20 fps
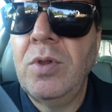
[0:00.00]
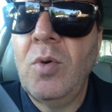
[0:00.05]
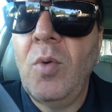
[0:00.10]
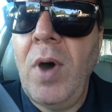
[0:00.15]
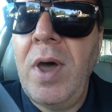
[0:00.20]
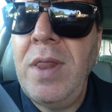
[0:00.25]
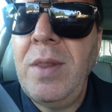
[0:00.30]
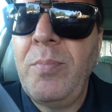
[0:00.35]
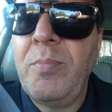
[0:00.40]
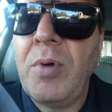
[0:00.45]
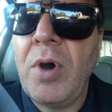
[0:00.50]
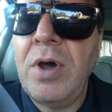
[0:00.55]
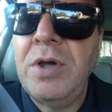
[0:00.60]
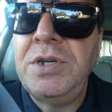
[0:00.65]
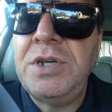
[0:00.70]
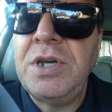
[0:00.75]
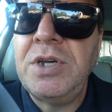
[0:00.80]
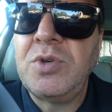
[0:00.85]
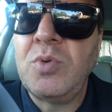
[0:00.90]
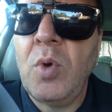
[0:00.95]
the way the
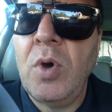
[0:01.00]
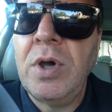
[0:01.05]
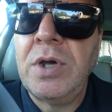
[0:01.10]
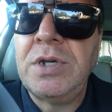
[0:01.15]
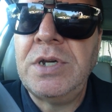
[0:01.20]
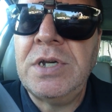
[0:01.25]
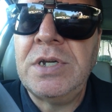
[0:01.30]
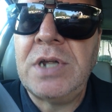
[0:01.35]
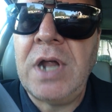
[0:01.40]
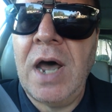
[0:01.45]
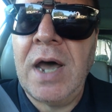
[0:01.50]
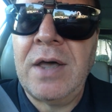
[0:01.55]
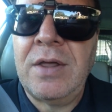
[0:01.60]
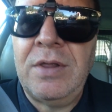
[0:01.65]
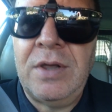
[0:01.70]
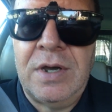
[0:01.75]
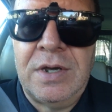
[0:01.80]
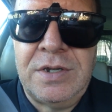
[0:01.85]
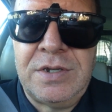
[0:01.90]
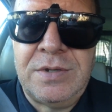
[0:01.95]
process works is like
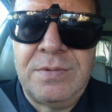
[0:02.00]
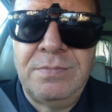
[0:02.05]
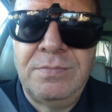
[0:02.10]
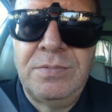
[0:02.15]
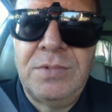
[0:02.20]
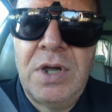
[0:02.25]
this